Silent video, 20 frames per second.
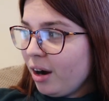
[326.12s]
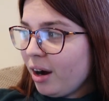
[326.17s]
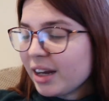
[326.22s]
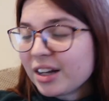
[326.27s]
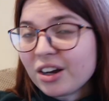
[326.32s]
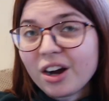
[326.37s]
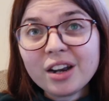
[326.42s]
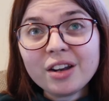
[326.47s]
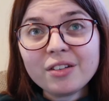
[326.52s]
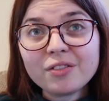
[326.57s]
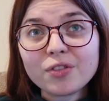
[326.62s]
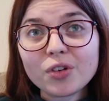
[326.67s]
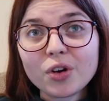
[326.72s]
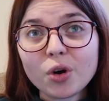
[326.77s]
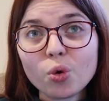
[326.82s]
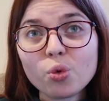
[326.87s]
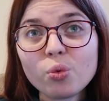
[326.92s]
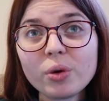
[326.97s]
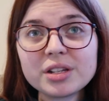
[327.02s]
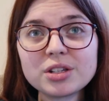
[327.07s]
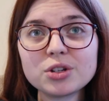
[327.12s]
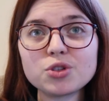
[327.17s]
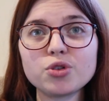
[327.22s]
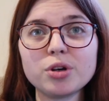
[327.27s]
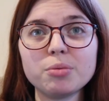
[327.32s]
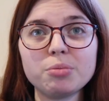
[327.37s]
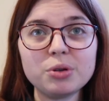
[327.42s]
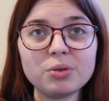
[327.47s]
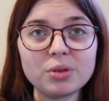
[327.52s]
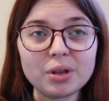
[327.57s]
I kind of always
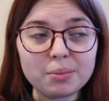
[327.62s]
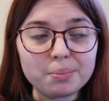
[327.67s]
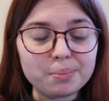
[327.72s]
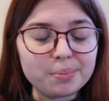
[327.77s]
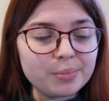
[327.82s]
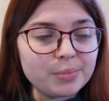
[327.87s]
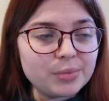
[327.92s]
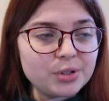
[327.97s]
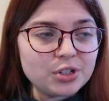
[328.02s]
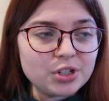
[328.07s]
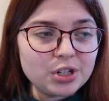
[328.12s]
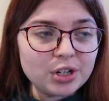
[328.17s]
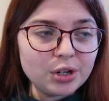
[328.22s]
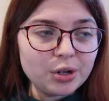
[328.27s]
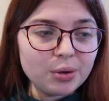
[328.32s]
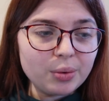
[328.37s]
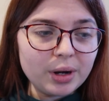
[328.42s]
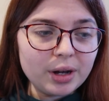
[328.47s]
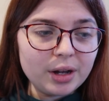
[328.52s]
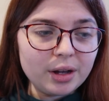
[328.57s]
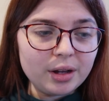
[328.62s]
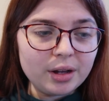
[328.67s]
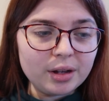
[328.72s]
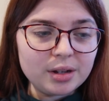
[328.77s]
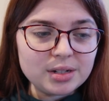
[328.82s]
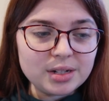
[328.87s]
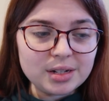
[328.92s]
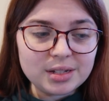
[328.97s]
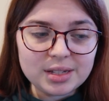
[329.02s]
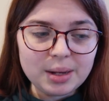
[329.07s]
attribute them
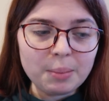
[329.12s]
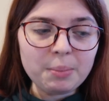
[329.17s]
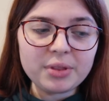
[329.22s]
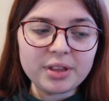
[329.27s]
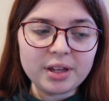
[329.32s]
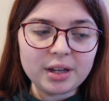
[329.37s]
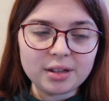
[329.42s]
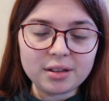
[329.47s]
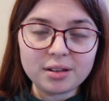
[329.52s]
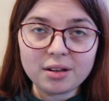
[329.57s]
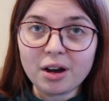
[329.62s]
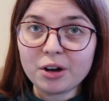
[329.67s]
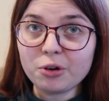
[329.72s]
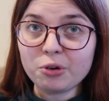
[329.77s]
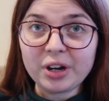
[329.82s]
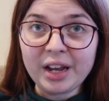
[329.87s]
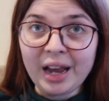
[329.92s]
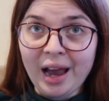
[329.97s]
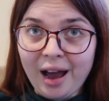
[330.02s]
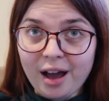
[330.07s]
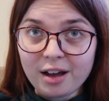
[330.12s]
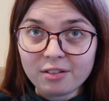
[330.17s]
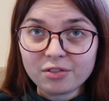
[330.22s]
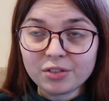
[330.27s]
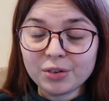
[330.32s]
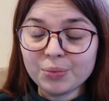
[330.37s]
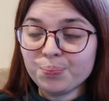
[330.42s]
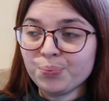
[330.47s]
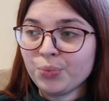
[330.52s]
to something I already have,